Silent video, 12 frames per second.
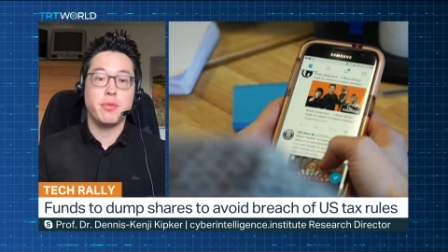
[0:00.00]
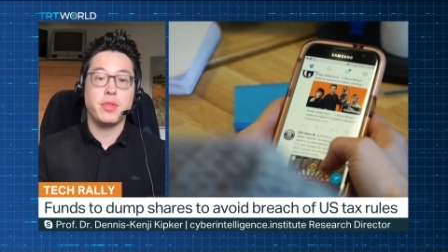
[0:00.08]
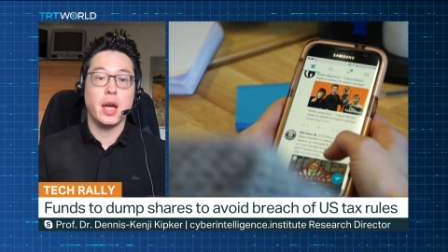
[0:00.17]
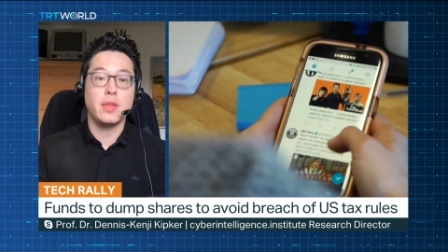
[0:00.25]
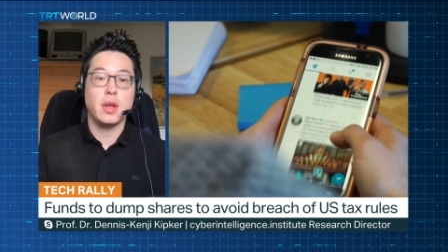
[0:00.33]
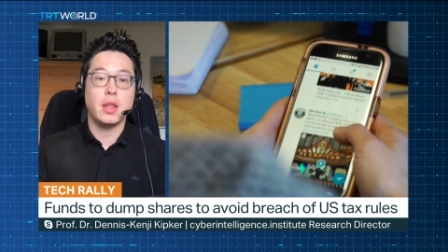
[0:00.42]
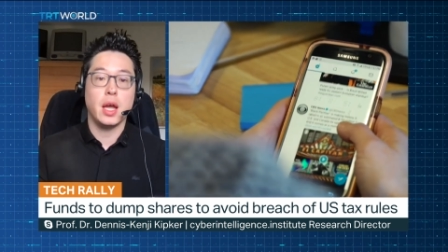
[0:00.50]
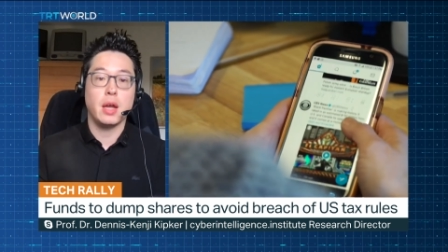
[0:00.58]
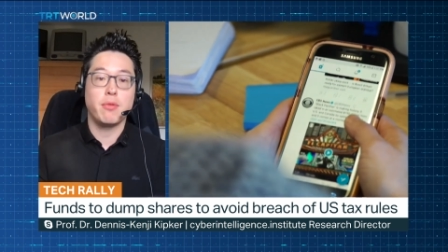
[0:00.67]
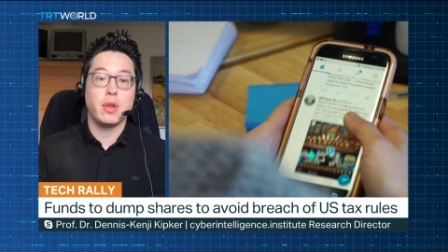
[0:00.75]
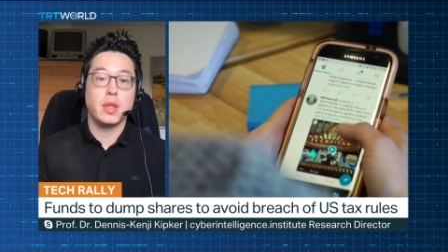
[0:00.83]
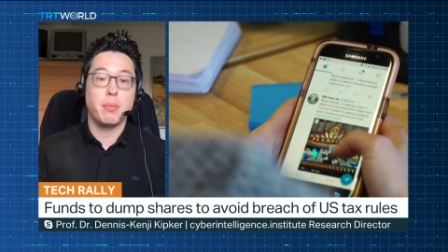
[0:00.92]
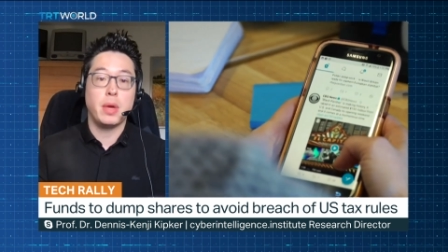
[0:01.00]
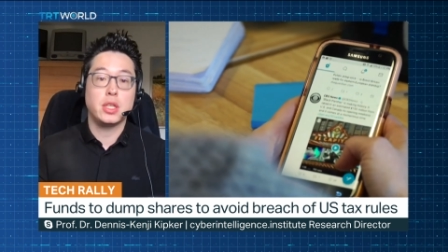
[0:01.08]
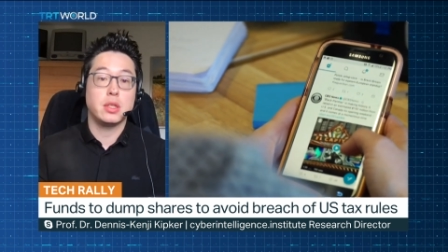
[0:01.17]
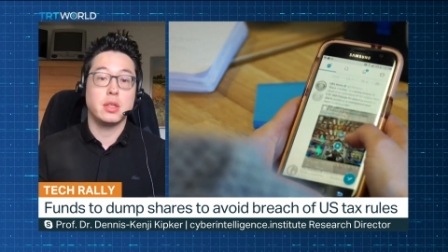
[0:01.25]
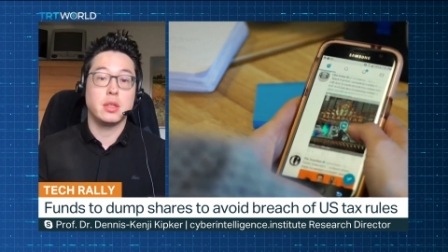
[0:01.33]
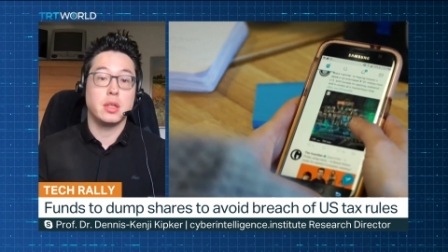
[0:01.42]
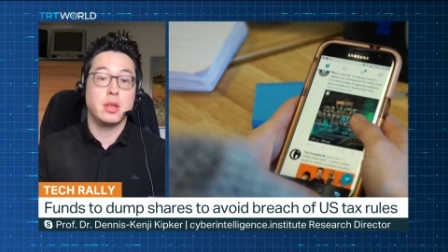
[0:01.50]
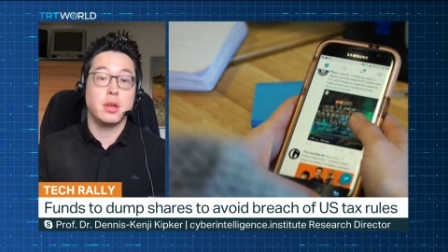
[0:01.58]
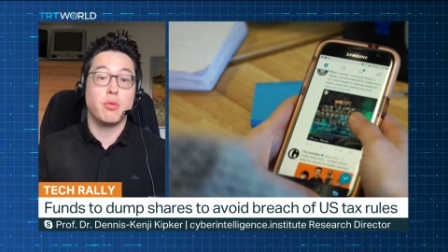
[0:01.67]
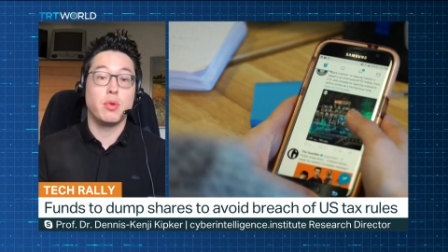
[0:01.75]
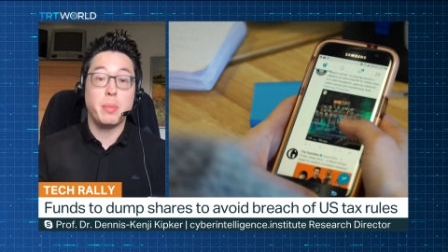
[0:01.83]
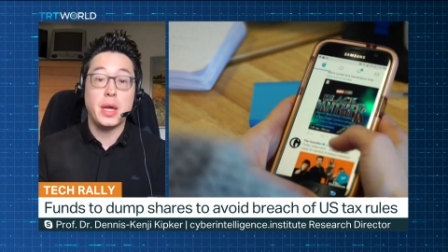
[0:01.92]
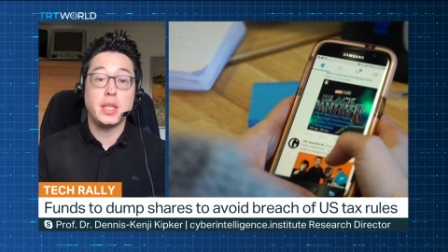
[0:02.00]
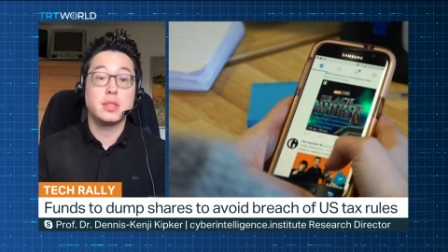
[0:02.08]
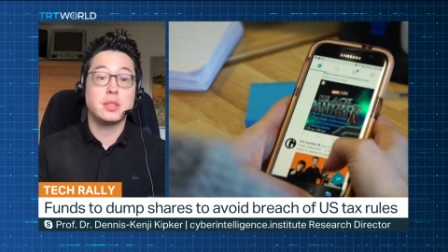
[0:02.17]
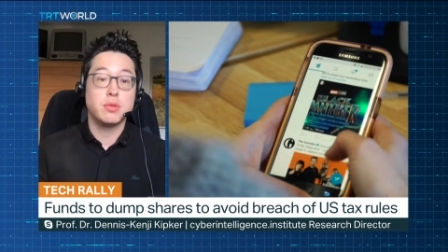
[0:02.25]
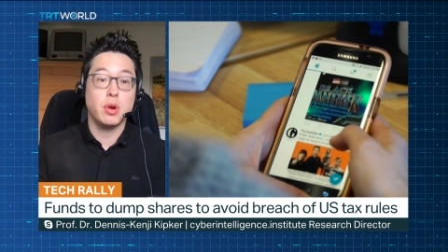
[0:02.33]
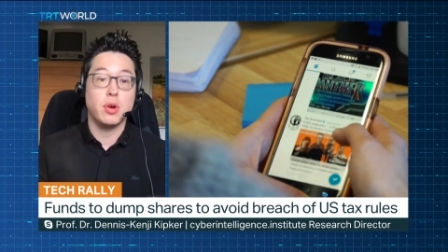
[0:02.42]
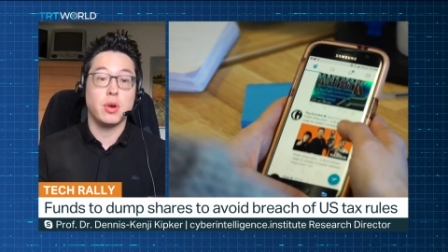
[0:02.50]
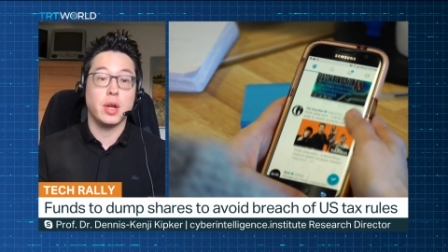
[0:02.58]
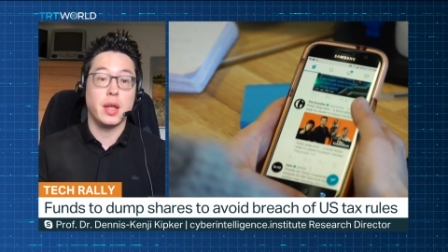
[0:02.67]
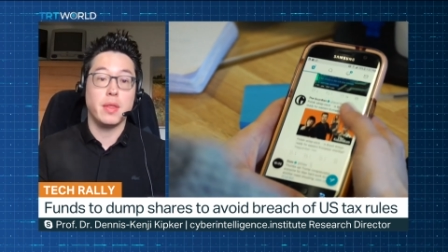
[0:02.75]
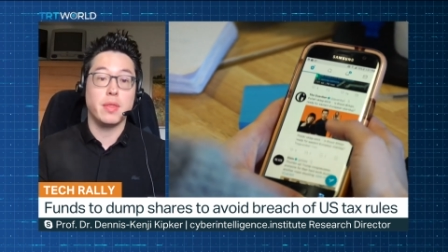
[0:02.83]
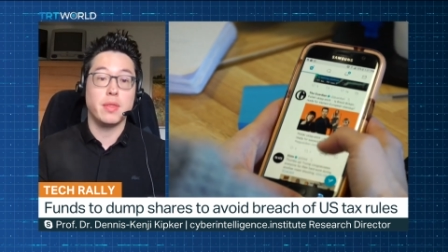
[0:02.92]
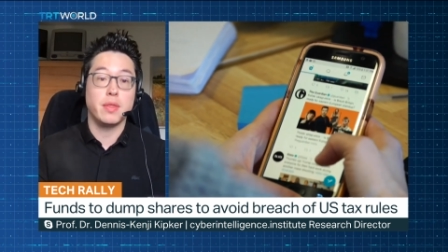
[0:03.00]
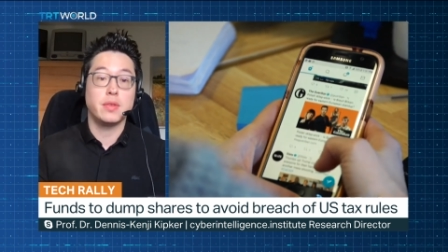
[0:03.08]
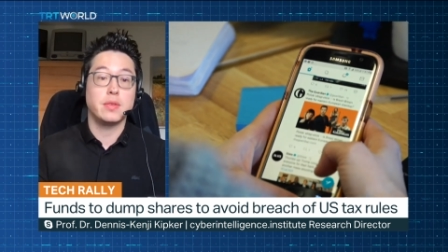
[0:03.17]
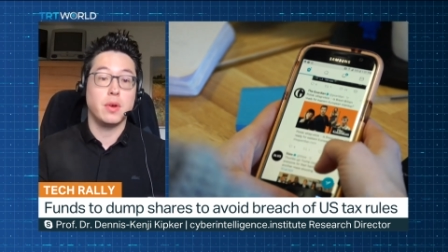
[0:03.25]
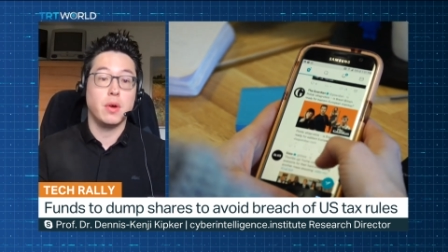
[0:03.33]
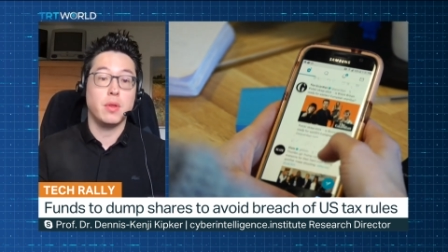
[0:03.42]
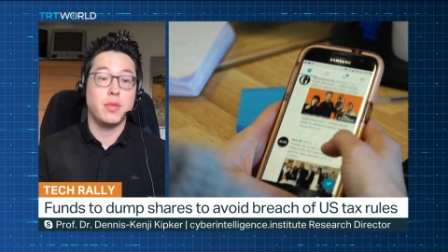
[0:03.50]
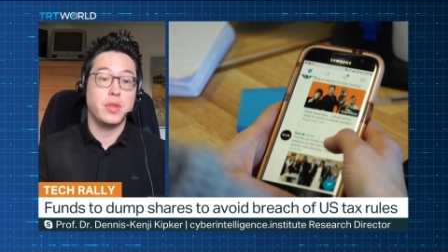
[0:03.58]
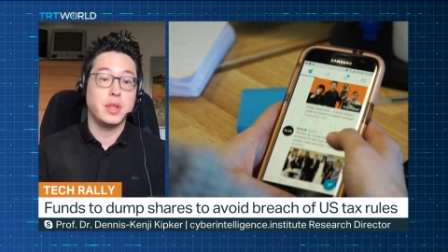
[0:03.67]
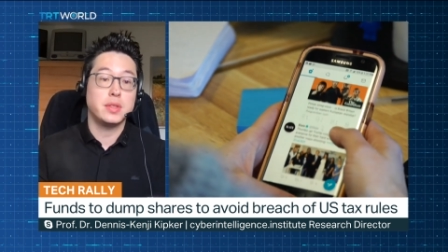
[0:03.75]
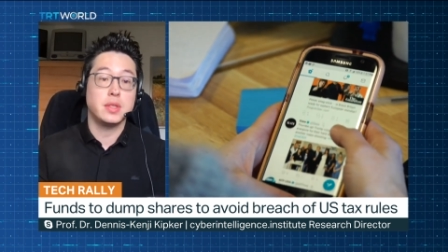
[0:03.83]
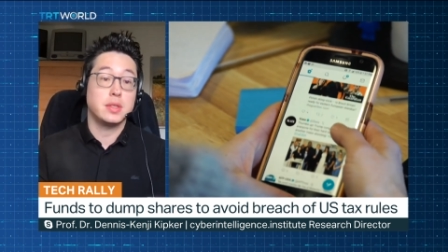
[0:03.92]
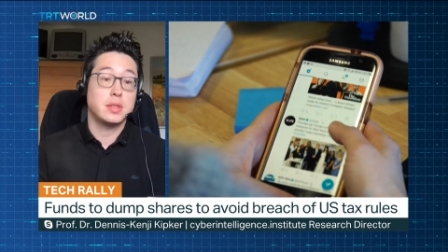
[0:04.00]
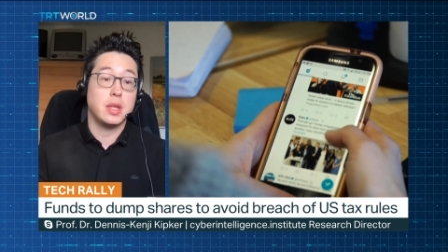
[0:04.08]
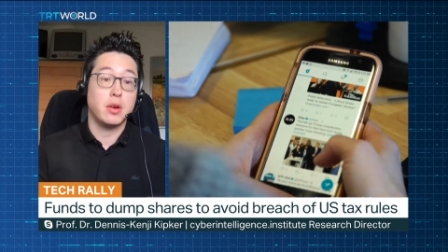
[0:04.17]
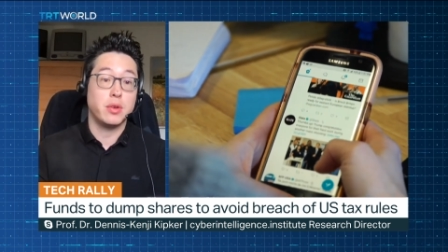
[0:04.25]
if the underlying fundamental remains strong. And this is all things that are